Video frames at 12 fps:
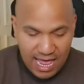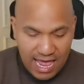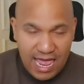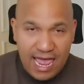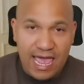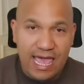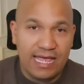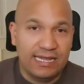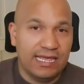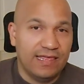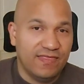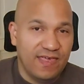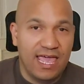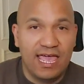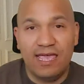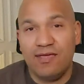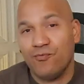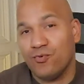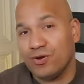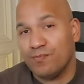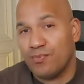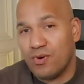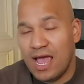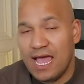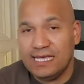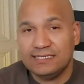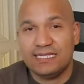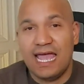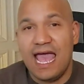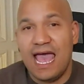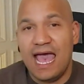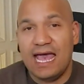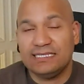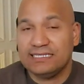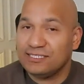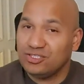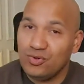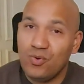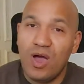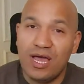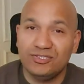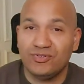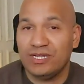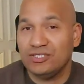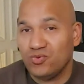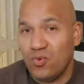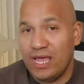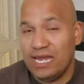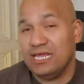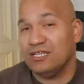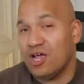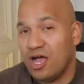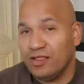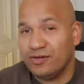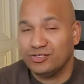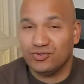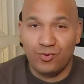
and they were priced at $220